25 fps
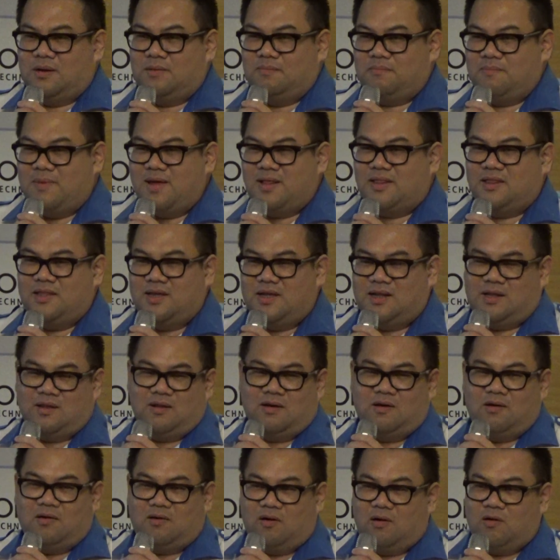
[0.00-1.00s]
method
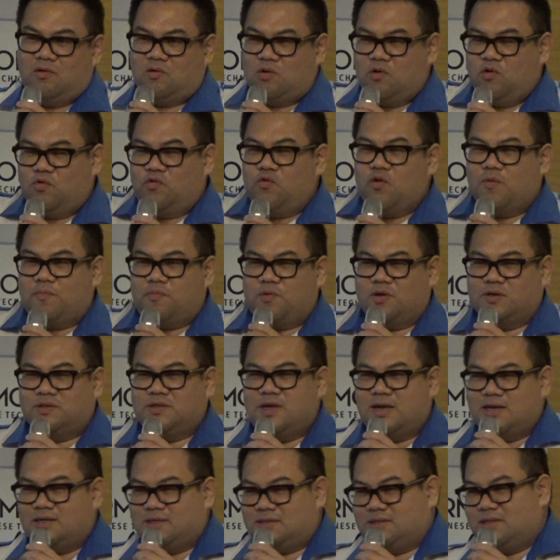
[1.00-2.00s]
or go through a
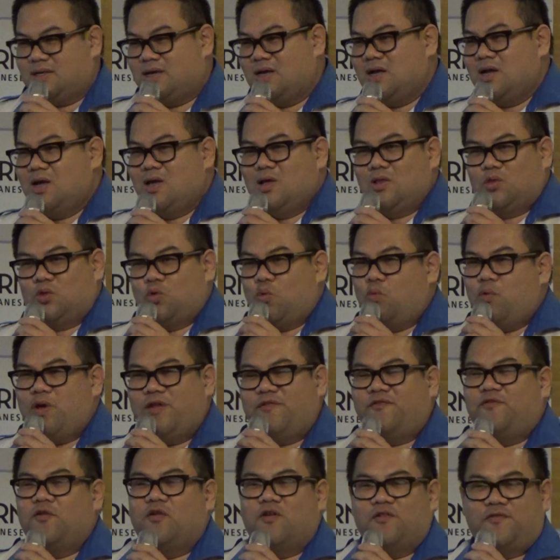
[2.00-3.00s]
process to
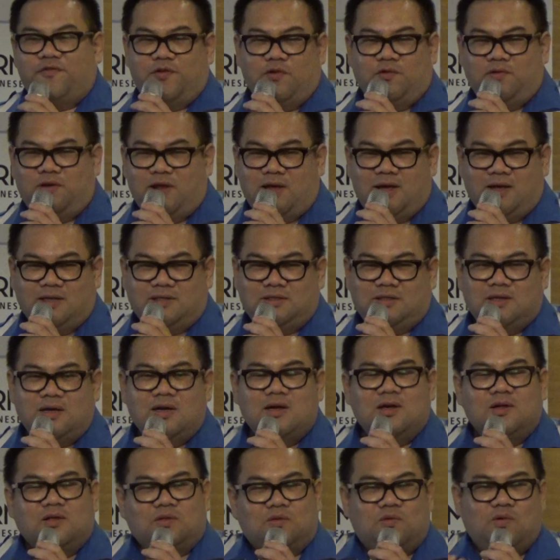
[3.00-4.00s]
wait for a few days
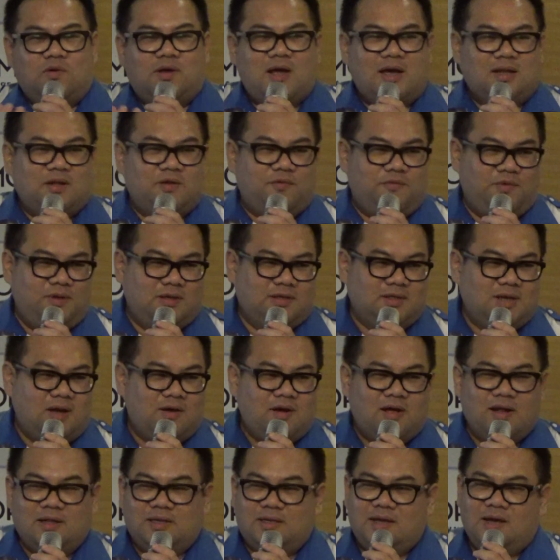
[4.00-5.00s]
to get the
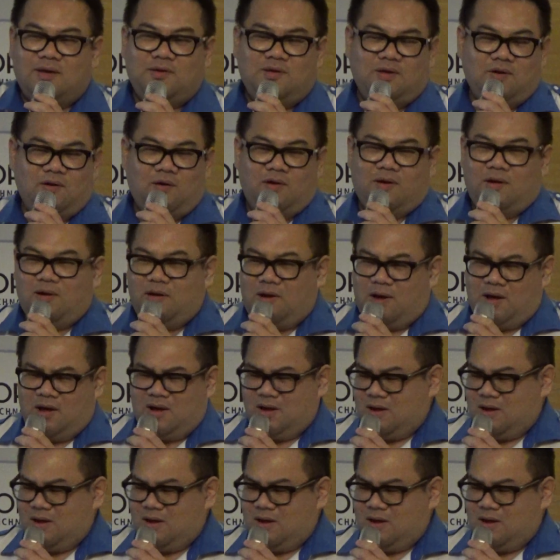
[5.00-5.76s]
result and tell you on